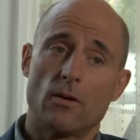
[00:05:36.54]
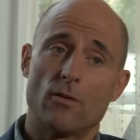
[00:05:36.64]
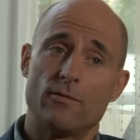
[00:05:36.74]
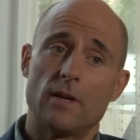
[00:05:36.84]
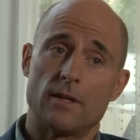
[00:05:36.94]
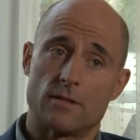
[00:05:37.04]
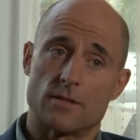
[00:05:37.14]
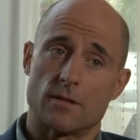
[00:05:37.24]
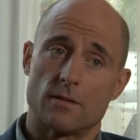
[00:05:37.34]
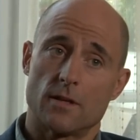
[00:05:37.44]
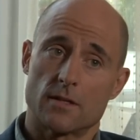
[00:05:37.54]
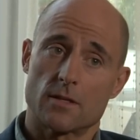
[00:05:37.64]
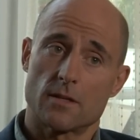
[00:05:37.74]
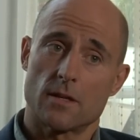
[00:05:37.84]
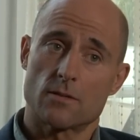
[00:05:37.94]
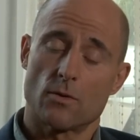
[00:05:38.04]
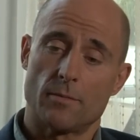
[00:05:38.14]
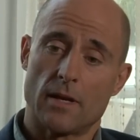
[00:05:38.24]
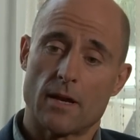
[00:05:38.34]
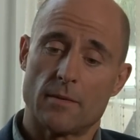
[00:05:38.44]
a lot of villains. That's that's what
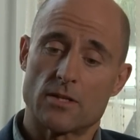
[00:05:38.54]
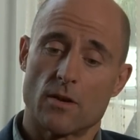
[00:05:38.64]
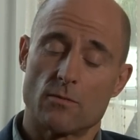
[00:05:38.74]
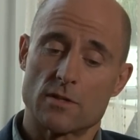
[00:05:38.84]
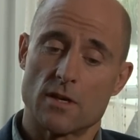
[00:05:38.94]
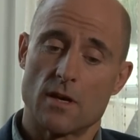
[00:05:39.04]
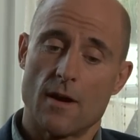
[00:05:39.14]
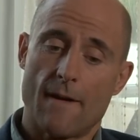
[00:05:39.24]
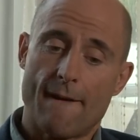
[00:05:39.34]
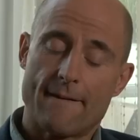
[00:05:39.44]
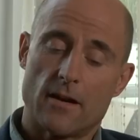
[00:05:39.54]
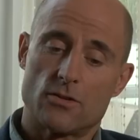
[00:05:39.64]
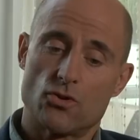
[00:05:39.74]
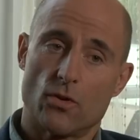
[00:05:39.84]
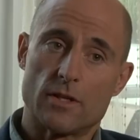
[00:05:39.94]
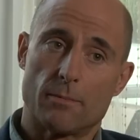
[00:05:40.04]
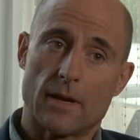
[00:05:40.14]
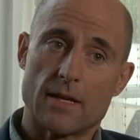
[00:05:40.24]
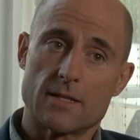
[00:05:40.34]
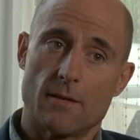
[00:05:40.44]
had been happening. So it was a, a joy to
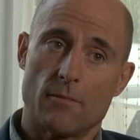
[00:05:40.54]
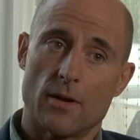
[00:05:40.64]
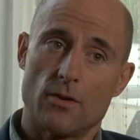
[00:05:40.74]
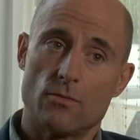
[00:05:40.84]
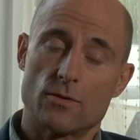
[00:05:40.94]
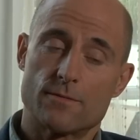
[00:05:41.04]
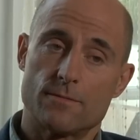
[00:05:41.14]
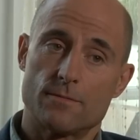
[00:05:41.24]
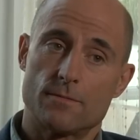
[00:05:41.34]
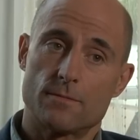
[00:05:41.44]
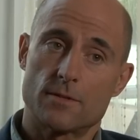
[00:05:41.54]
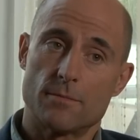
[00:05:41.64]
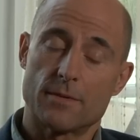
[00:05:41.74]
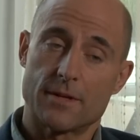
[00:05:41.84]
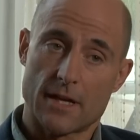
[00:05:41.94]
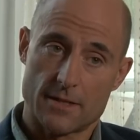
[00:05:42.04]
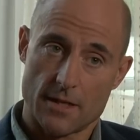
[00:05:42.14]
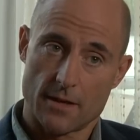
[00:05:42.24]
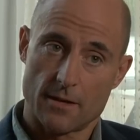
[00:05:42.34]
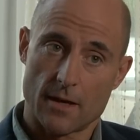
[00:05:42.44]
play someone who was
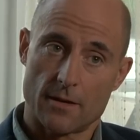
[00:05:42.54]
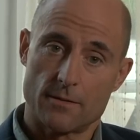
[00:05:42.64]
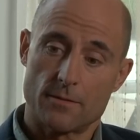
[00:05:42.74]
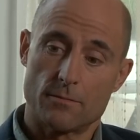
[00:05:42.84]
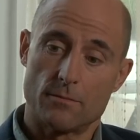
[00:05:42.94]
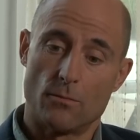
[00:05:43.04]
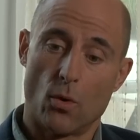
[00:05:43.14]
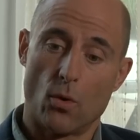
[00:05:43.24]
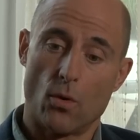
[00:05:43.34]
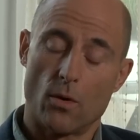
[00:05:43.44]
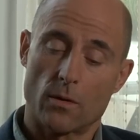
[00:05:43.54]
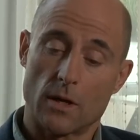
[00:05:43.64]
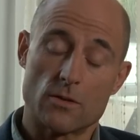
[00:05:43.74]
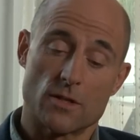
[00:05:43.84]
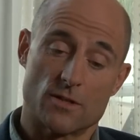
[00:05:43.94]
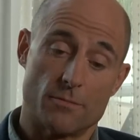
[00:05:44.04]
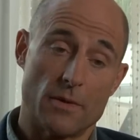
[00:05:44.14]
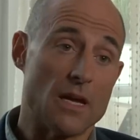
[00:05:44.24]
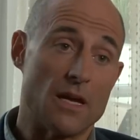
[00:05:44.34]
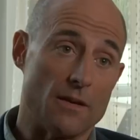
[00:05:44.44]
sympathetic and more closer to
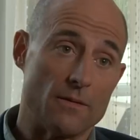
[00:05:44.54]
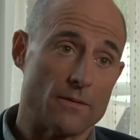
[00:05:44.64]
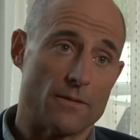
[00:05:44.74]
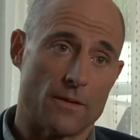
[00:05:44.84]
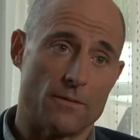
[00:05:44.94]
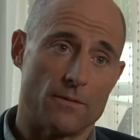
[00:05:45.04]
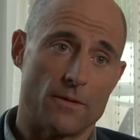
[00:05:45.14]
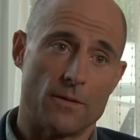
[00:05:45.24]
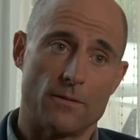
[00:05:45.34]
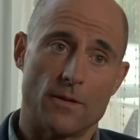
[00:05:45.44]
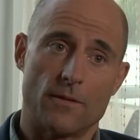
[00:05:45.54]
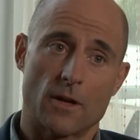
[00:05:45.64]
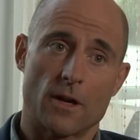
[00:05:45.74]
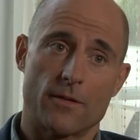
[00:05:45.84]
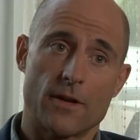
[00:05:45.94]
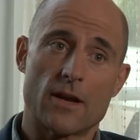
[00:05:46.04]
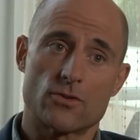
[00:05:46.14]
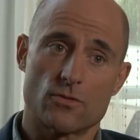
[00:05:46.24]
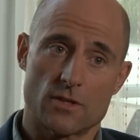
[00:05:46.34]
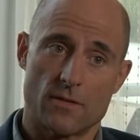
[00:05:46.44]
me than, mm. than, than, the kind of
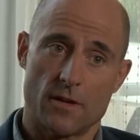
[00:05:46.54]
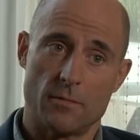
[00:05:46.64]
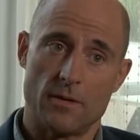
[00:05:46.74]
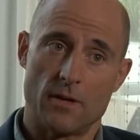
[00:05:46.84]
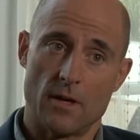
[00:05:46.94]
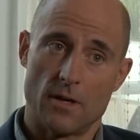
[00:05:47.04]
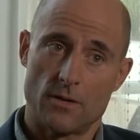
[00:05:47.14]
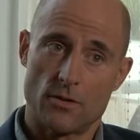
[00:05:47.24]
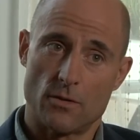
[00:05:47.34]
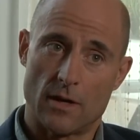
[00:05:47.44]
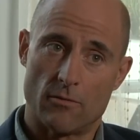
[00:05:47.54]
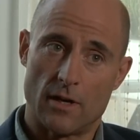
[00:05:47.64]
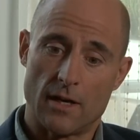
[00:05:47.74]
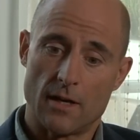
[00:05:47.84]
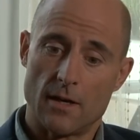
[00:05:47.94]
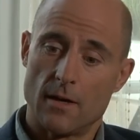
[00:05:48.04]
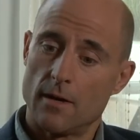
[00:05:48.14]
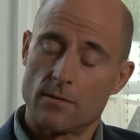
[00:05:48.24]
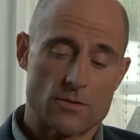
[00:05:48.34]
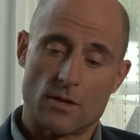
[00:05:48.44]
theatrical stuff I'd been doing really.
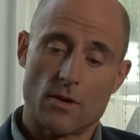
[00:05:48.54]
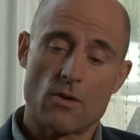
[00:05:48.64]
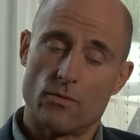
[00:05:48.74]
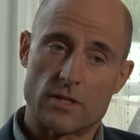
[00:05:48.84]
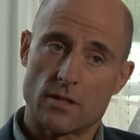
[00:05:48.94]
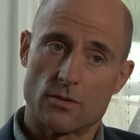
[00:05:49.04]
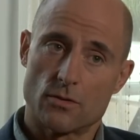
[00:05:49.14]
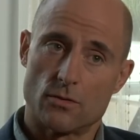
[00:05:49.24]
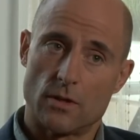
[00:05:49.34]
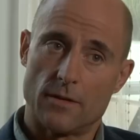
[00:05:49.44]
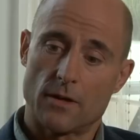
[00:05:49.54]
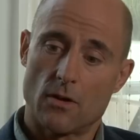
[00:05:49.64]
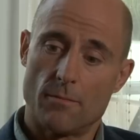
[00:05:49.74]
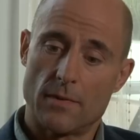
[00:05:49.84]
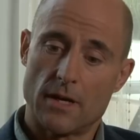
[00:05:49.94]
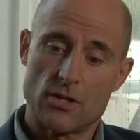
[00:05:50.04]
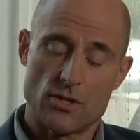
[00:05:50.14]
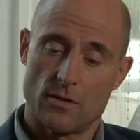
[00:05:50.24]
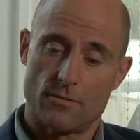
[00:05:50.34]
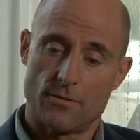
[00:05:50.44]
So no risk at all, and the
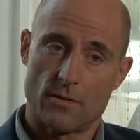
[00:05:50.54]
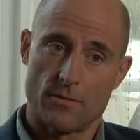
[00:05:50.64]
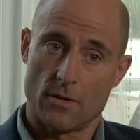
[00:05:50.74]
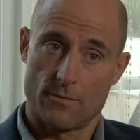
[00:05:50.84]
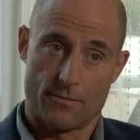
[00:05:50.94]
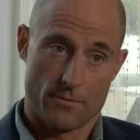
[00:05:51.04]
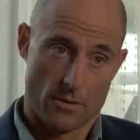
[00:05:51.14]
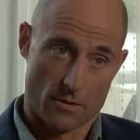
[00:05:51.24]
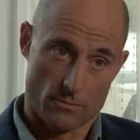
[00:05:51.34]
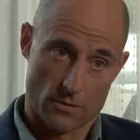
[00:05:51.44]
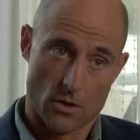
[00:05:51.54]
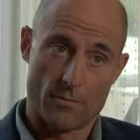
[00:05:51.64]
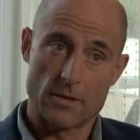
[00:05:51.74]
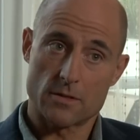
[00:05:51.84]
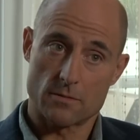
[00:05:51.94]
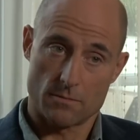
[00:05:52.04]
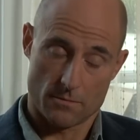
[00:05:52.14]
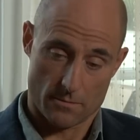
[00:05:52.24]
combination of, of, of you know Thomas